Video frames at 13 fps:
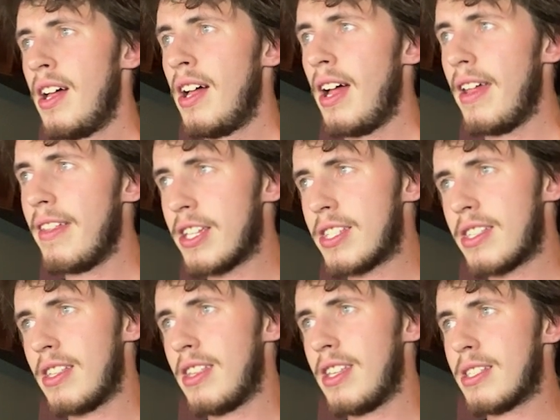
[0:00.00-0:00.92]
And
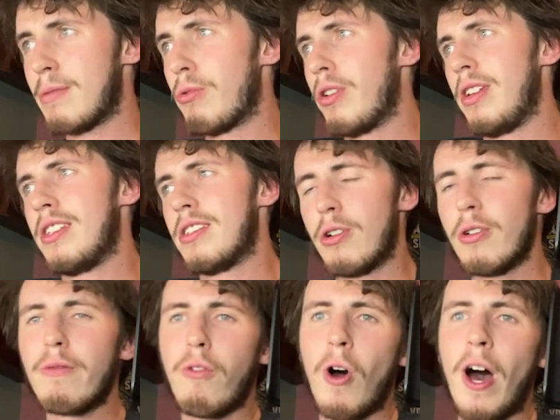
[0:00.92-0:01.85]
this is a
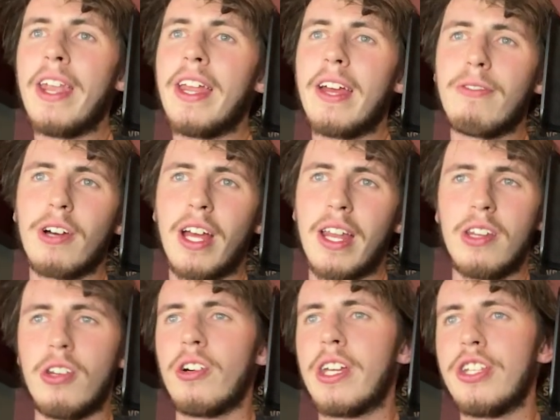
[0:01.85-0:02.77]
good fight, and either are going to
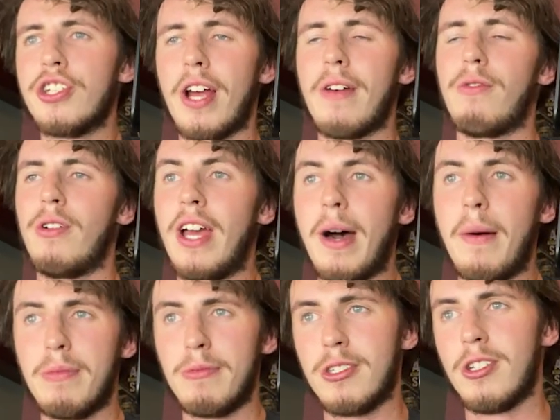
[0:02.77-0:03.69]
knock each other out.
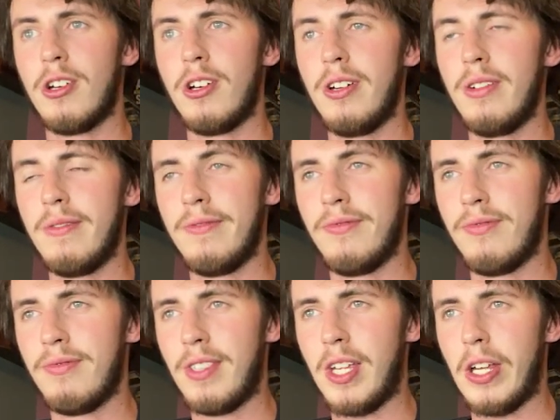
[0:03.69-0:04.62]
So,
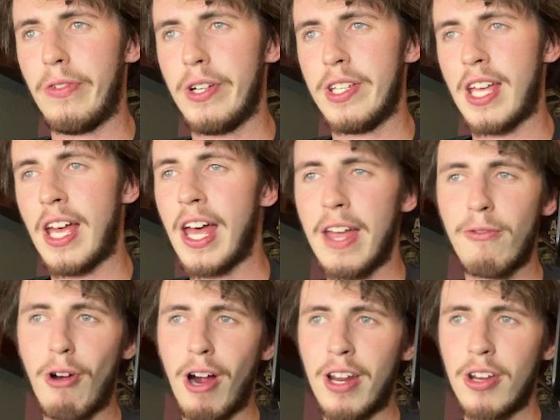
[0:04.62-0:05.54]
if we say
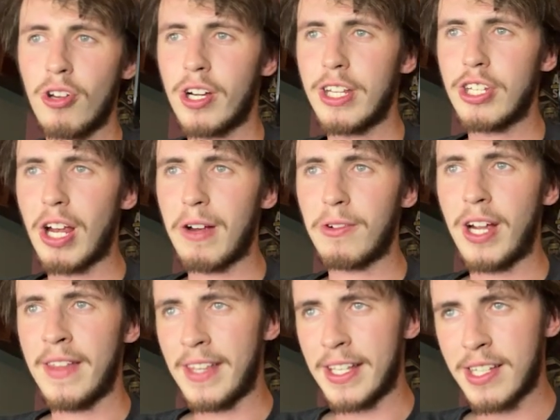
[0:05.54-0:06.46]
either are going to knock each other
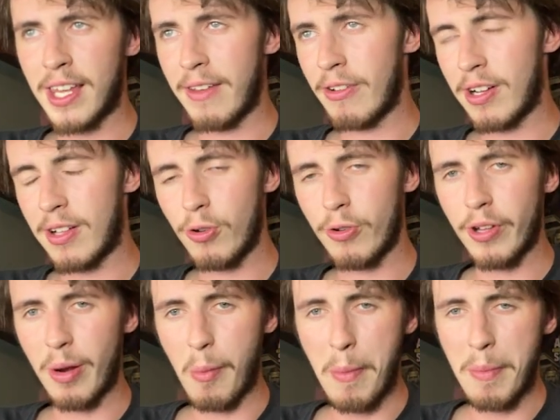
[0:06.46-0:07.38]
out, that's giving
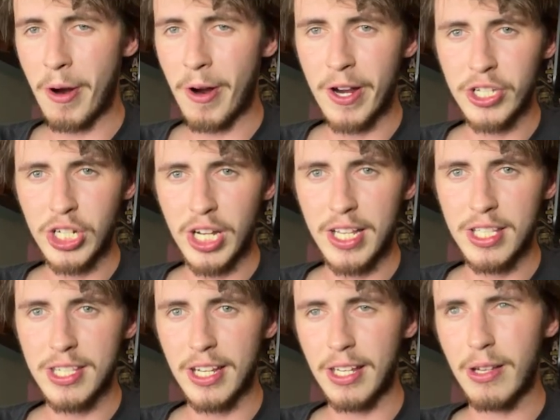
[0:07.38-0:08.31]
Cláudio Ribeiro a
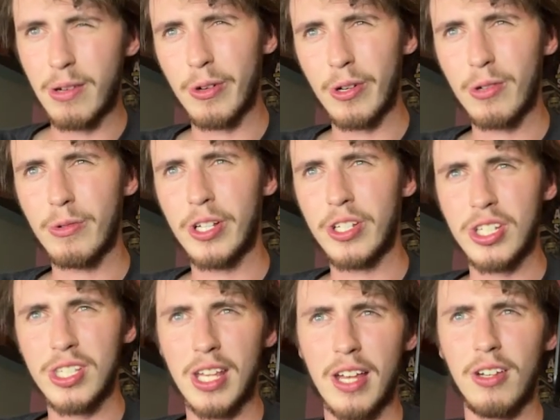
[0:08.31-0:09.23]
chance. Like, you won't
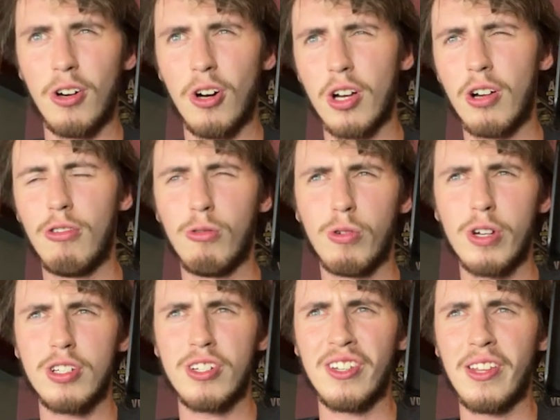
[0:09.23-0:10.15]
just say, oh,
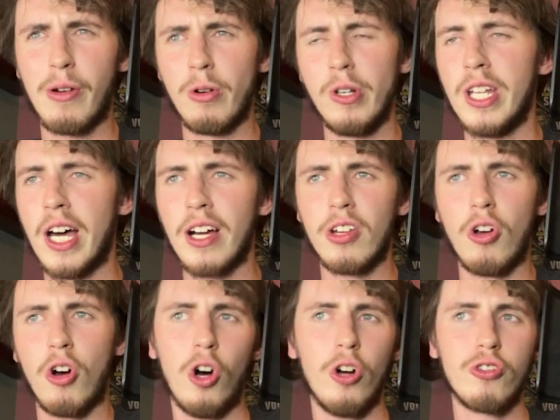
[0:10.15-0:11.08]
Christian Leroy Duncan
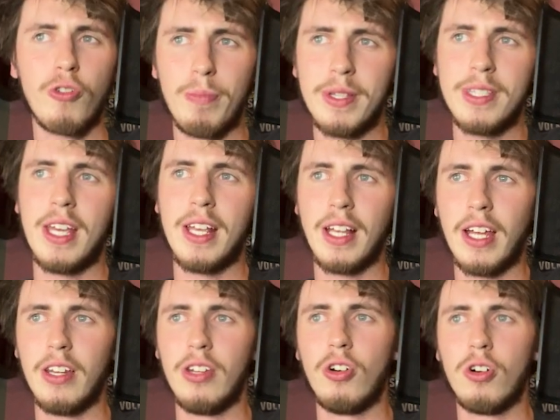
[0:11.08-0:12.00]
100%
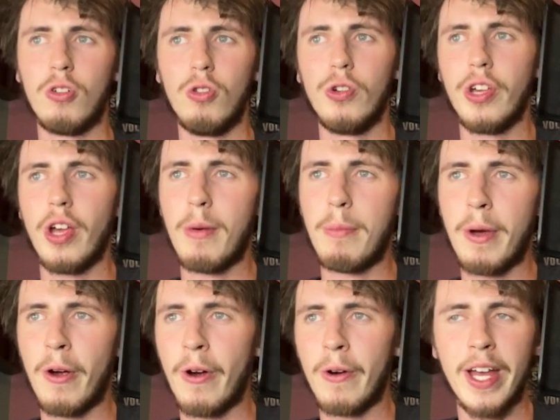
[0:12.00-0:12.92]
going to knock Cláudio
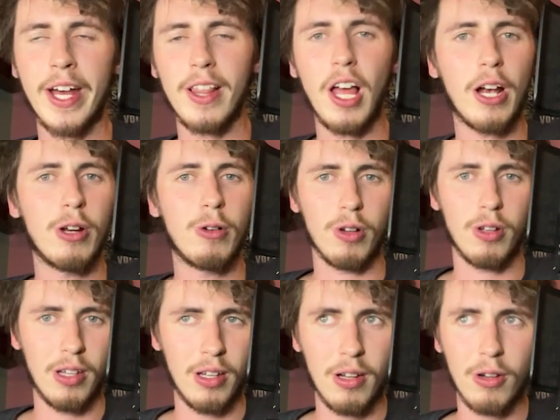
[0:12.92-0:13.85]
Ribeiro out. Like,
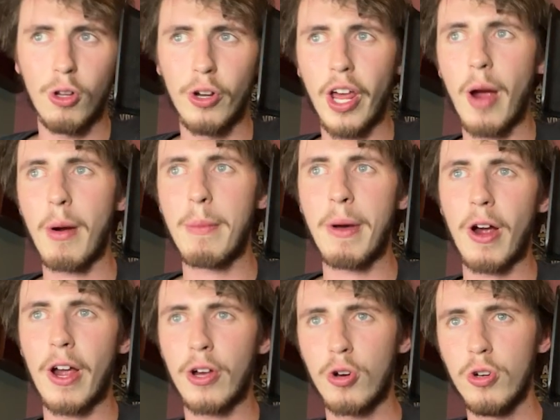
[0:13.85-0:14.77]
Cláudio
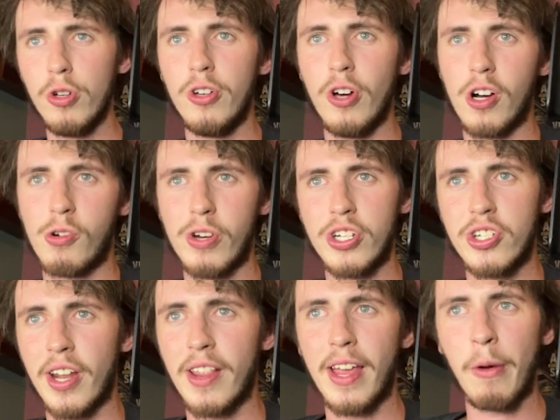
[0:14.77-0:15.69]
Ribeiro could knock
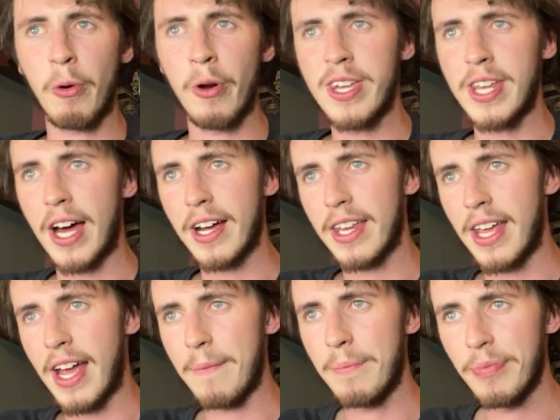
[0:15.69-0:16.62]
Christian Leroy Duncan
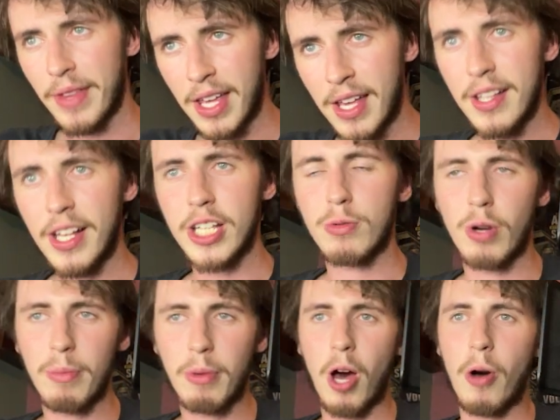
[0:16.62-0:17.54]
out. That's what
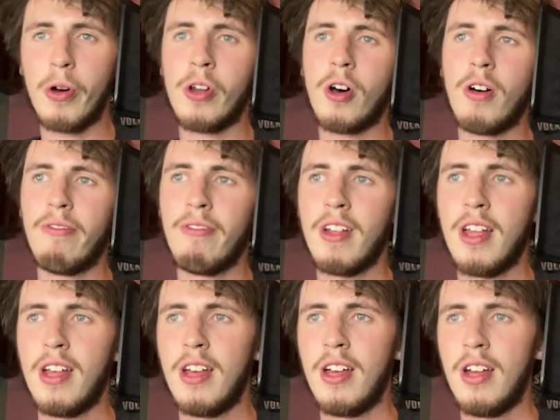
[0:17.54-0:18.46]
I'm going off.
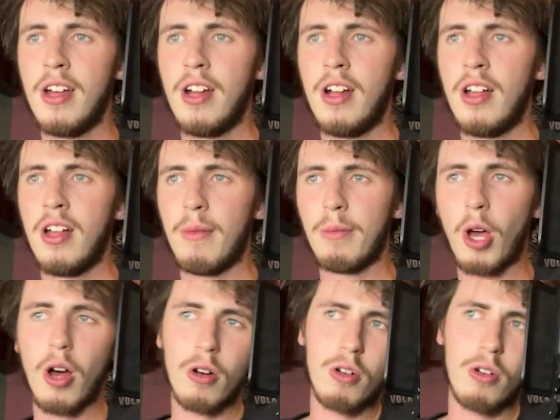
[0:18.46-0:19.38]
I'm
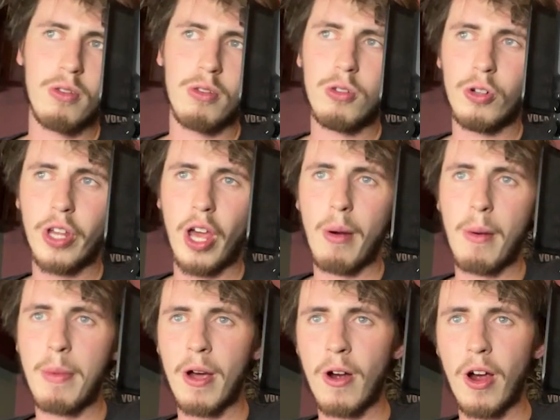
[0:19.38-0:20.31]
going Cláudio
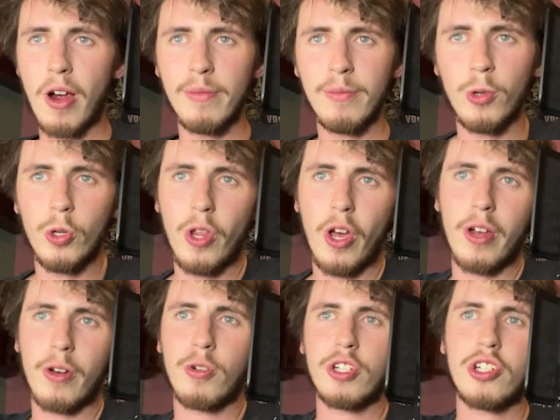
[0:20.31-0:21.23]
Ribeiro, although
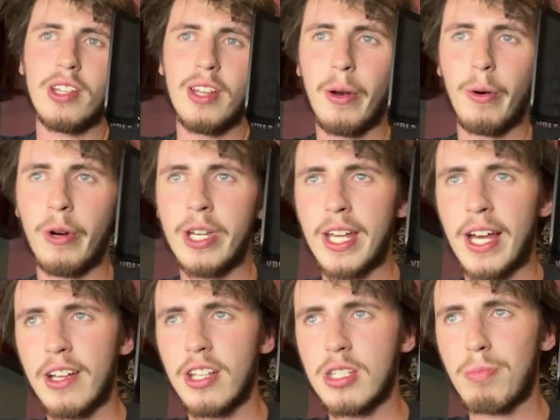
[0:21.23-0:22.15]
Christian Leroy
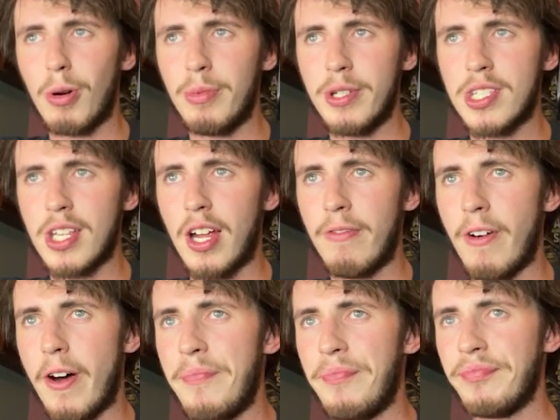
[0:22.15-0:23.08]
Duncan's probably safer.